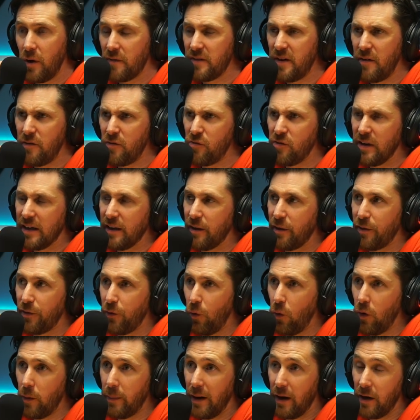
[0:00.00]
I've never really
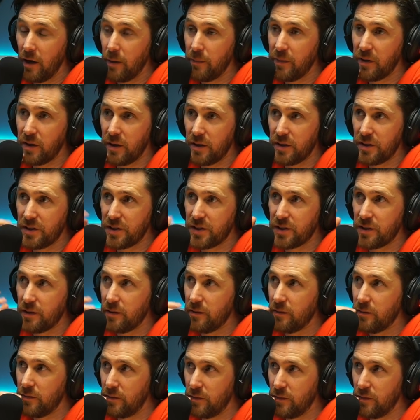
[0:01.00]
thought about it because
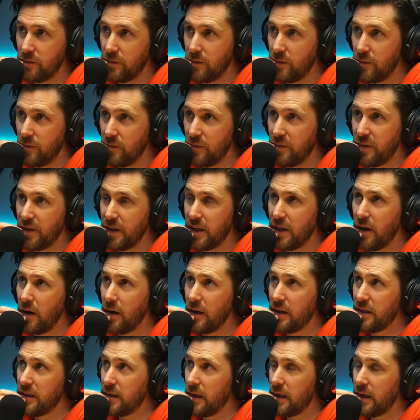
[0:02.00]
the
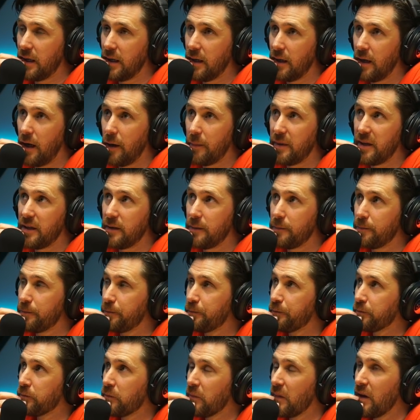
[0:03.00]
I, I mean,
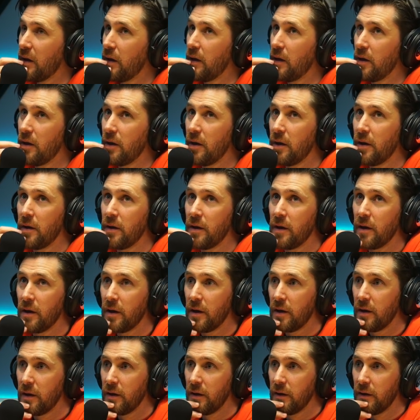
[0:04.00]
now
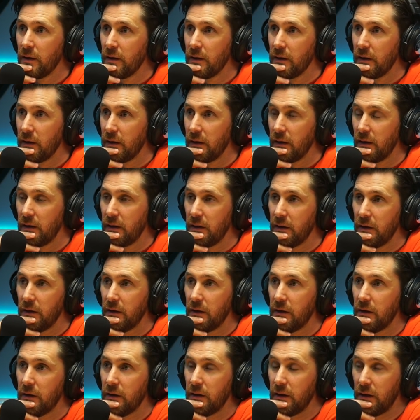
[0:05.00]
COVID's over, mate. You can
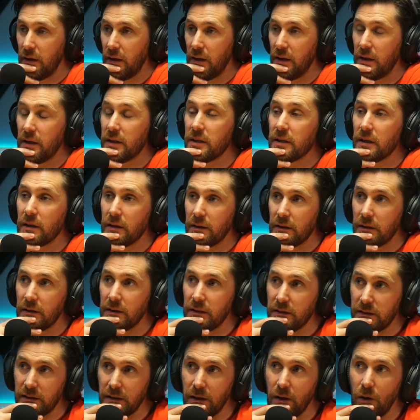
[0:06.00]
travel again. Anyway, it's not
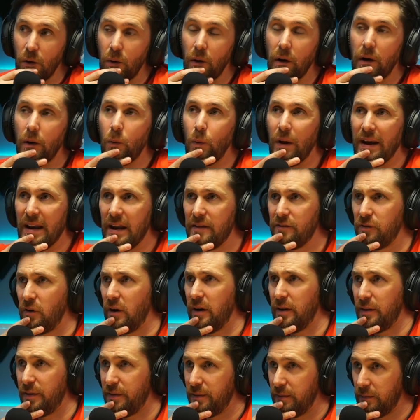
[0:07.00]
over, but whenever
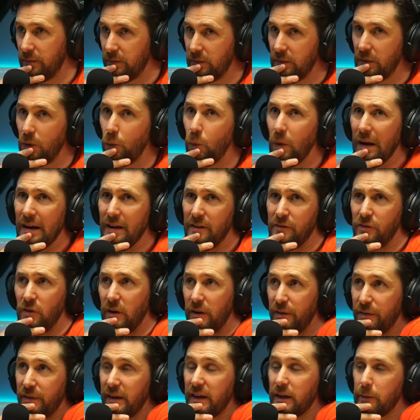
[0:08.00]
I travel, whenever
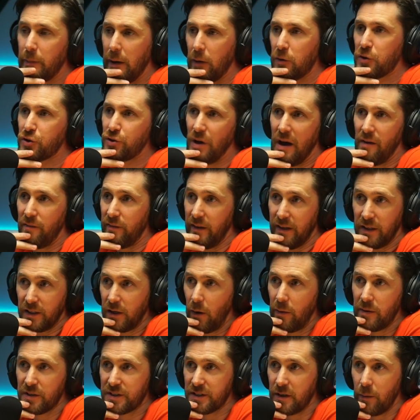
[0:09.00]
I think about traveling,
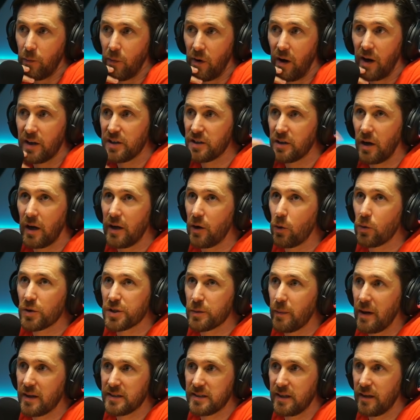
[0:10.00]
going somewhere, I, I
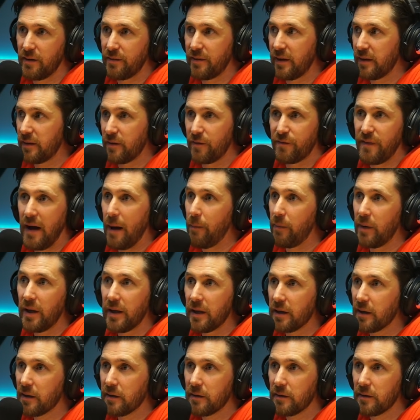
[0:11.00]
automatically think the family.